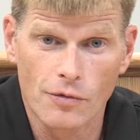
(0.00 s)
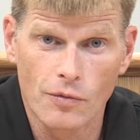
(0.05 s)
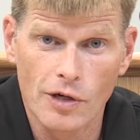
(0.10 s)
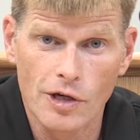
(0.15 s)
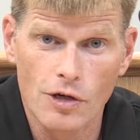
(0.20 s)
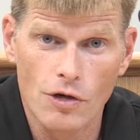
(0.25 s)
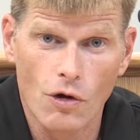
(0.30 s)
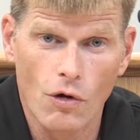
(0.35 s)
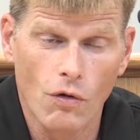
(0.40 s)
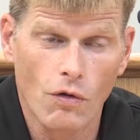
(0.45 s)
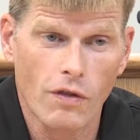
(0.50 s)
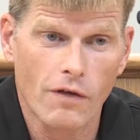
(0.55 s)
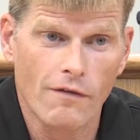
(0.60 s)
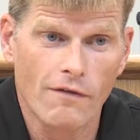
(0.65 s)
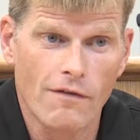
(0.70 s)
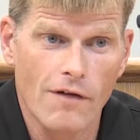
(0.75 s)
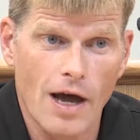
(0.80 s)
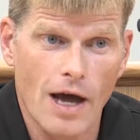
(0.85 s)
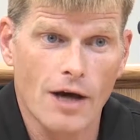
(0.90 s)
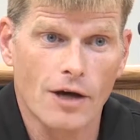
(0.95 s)
We know the
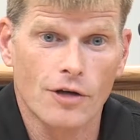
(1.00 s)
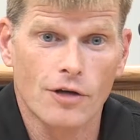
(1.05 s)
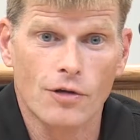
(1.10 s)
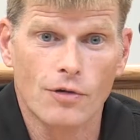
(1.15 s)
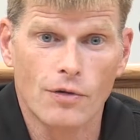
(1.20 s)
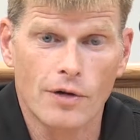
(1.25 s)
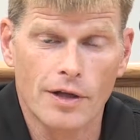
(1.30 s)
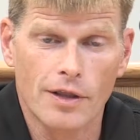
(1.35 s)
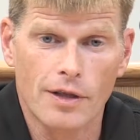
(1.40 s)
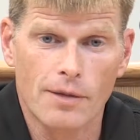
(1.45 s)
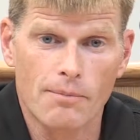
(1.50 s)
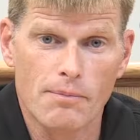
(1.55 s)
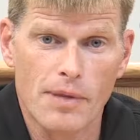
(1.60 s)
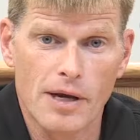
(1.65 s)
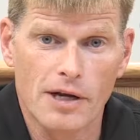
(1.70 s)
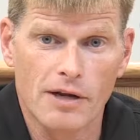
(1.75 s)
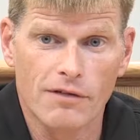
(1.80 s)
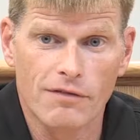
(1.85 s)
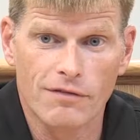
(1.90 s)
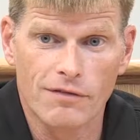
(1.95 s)
value and the
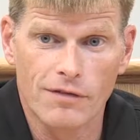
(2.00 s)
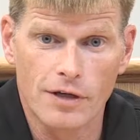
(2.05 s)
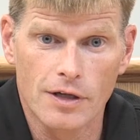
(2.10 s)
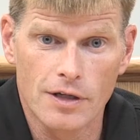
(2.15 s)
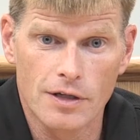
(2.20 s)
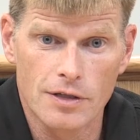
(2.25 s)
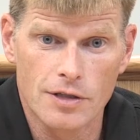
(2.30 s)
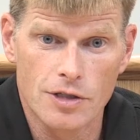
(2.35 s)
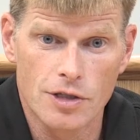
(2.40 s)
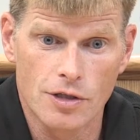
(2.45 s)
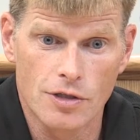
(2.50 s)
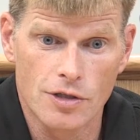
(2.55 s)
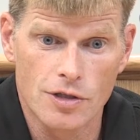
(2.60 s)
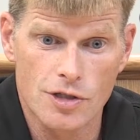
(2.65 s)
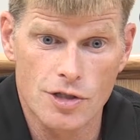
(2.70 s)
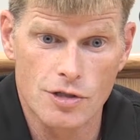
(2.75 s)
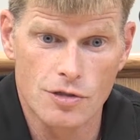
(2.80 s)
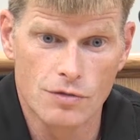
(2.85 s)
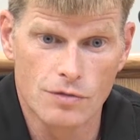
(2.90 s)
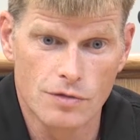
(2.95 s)
benefit to the
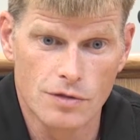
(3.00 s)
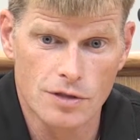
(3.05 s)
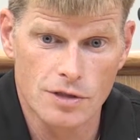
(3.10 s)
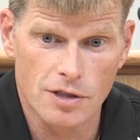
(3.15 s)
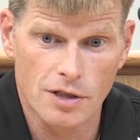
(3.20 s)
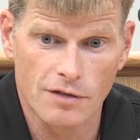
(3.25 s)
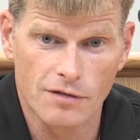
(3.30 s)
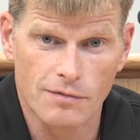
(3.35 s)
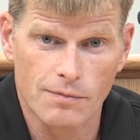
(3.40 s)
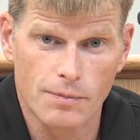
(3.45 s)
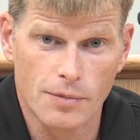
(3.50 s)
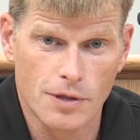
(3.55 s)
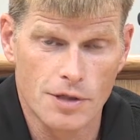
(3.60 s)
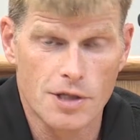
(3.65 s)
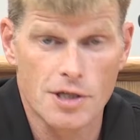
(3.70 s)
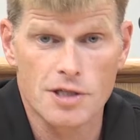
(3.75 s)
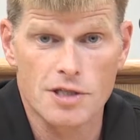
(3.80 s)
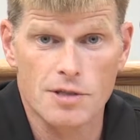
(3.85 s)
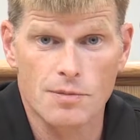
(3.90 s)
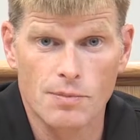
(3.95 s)
student of
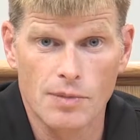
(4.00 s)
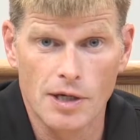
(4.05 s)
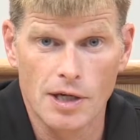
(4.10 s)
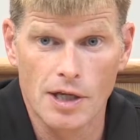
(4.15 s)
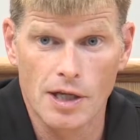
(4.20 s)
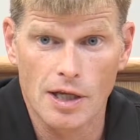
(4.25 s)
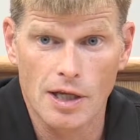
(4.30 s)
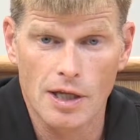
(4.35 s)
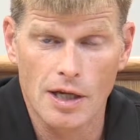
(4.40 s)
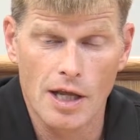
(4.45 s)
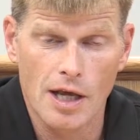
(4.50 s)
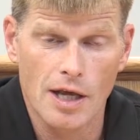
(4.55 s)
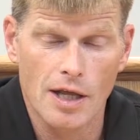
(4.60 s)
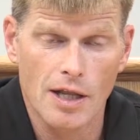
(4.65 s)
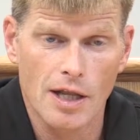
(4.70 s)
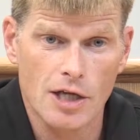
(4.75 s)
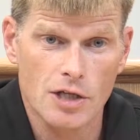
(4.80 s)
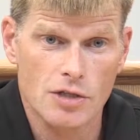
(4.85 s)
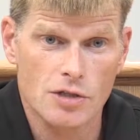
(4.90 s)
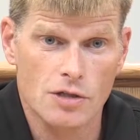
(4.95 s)
participating,
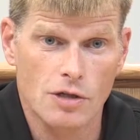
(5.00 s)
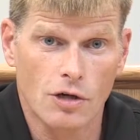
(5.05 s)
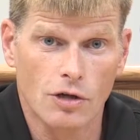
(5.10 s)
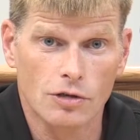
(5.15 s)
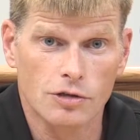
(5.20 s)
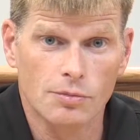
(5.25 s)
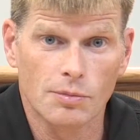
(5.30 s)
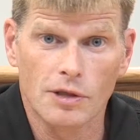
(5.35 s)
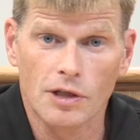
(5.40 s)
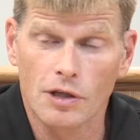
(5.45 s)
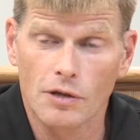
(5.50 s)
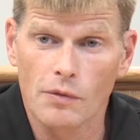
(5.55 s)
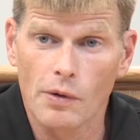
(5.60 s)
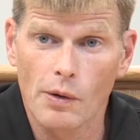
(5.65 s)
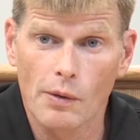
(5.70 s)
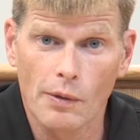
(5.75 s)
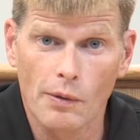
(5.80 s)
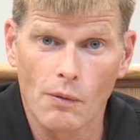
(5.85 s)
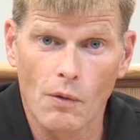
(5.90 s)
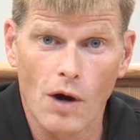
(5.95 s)
and that's ultimately
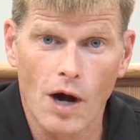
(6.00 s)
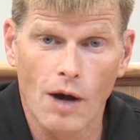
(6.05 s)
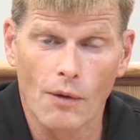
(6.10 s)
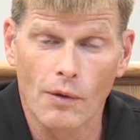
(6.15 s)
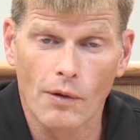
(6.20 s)
what we want.